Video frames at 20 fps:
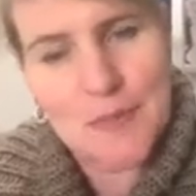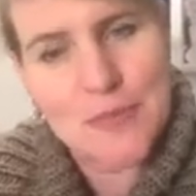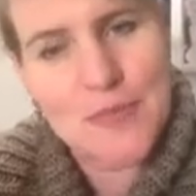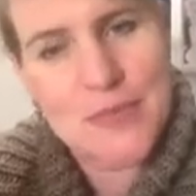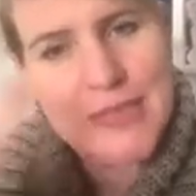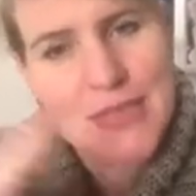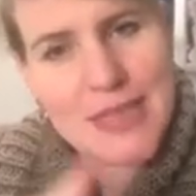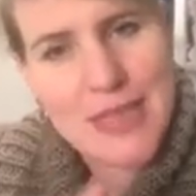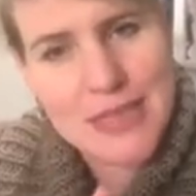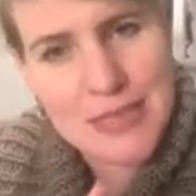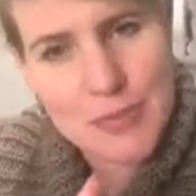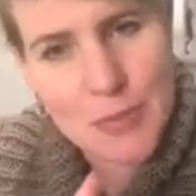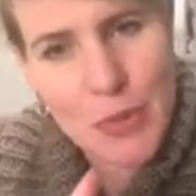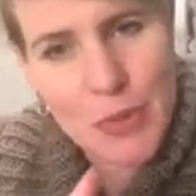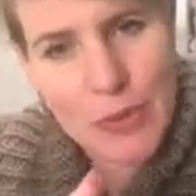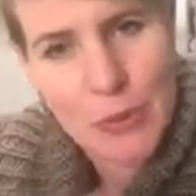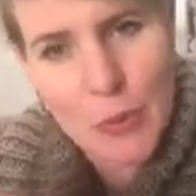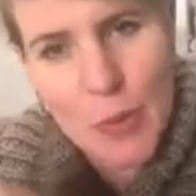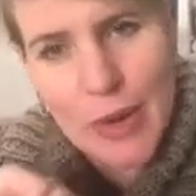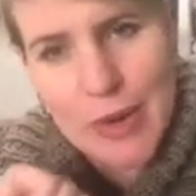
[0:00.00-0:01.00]
So that's
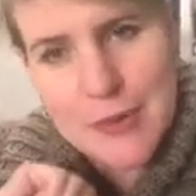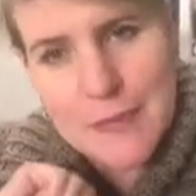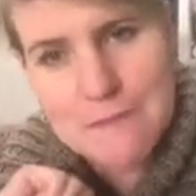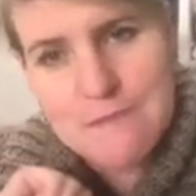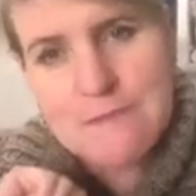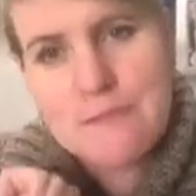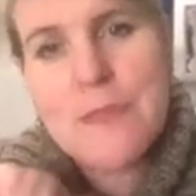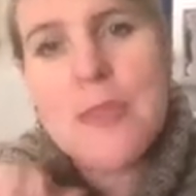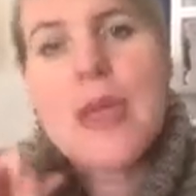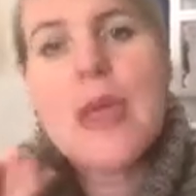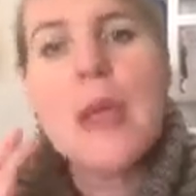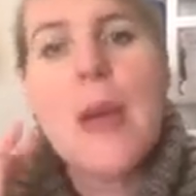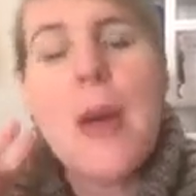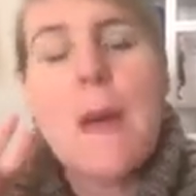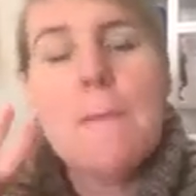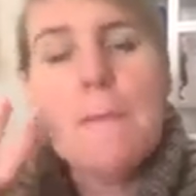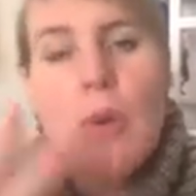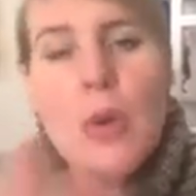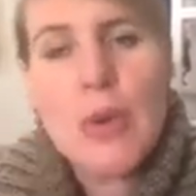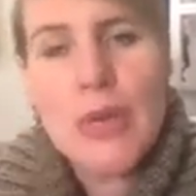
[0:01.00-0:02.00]
point 1.
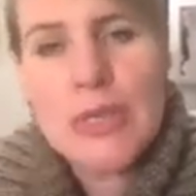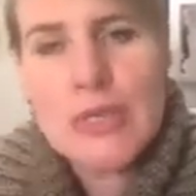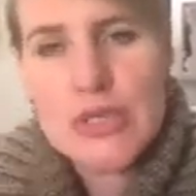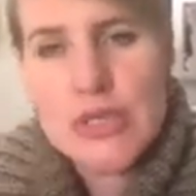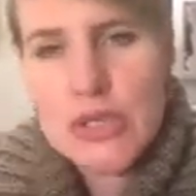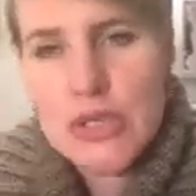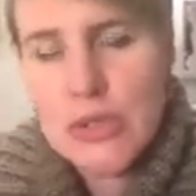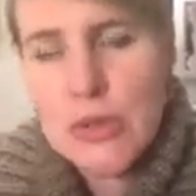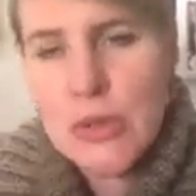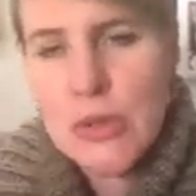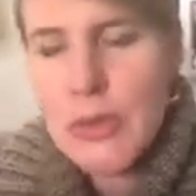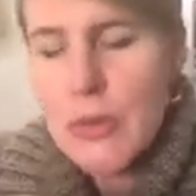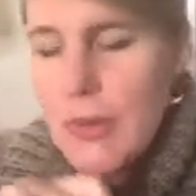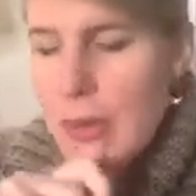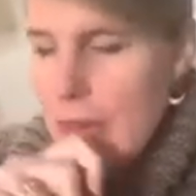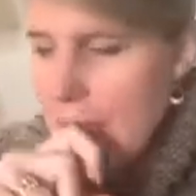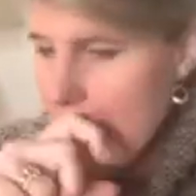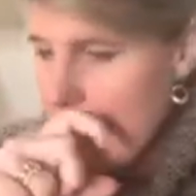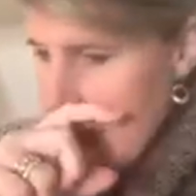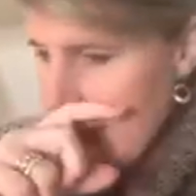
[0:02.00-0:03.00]
Point 2
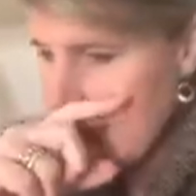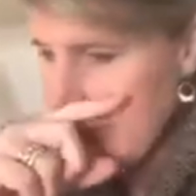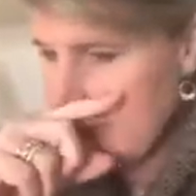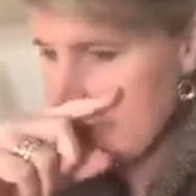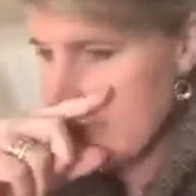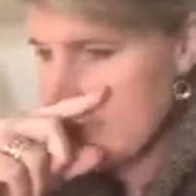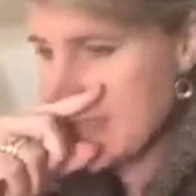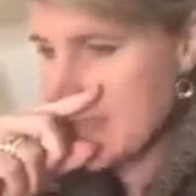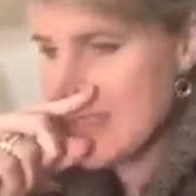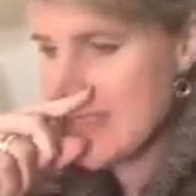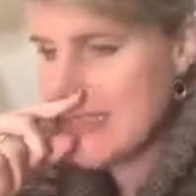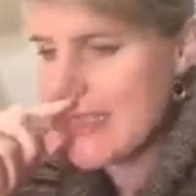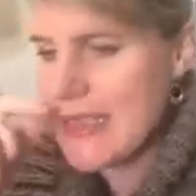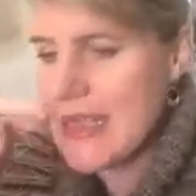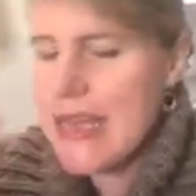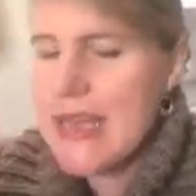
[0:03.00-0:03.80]
is